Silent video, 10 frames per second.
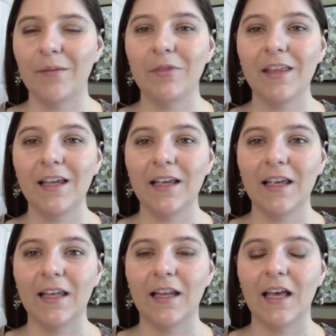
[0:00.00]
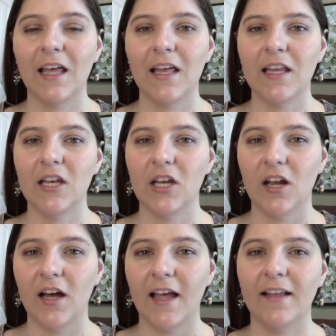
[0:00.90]
I'm thinking
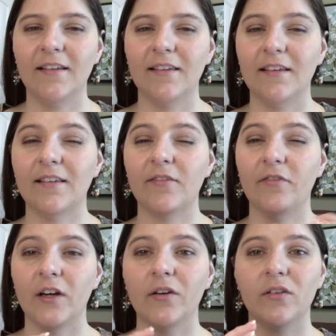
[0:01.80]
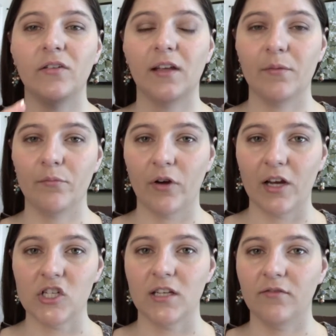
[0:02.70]
not, since it's a first
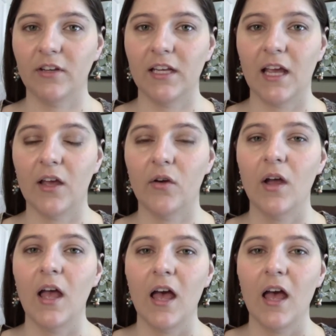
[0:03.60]
impression video.